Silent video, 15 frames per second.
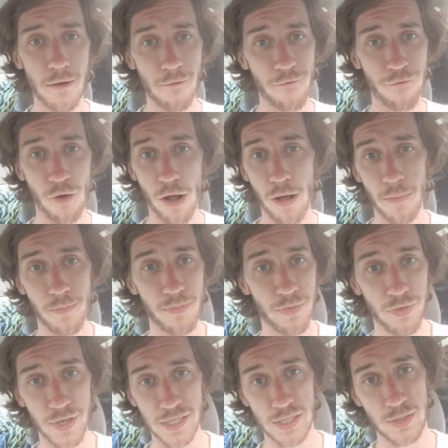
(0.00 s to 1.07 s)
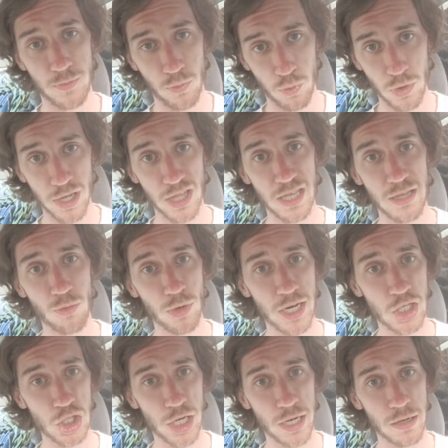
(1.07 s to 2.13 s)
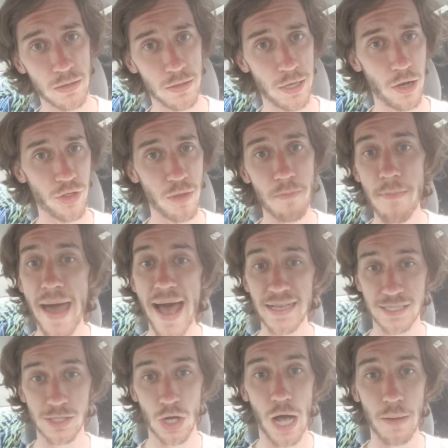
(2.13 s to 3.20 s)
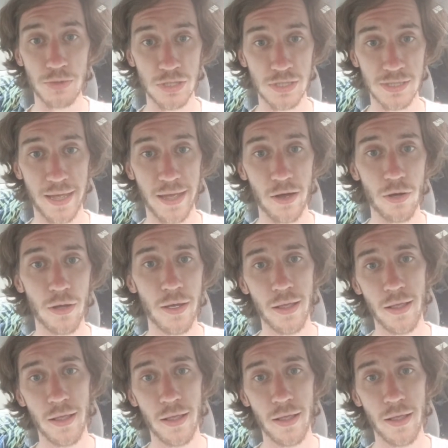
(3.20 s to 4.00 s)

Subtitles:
from this really reaching, you know, the mass adoption scale.